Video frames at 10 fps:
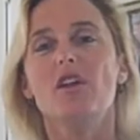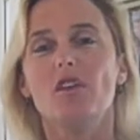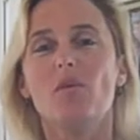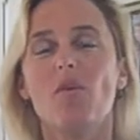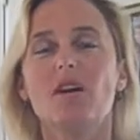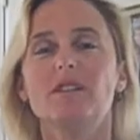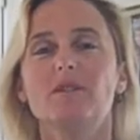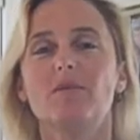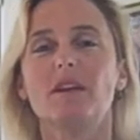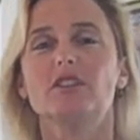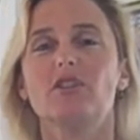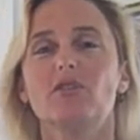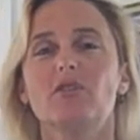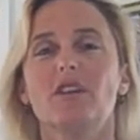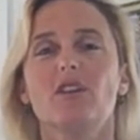you want to make
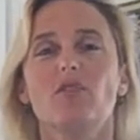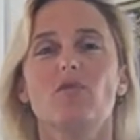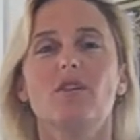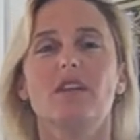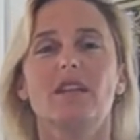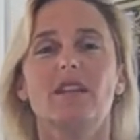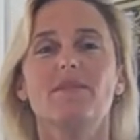sure that you can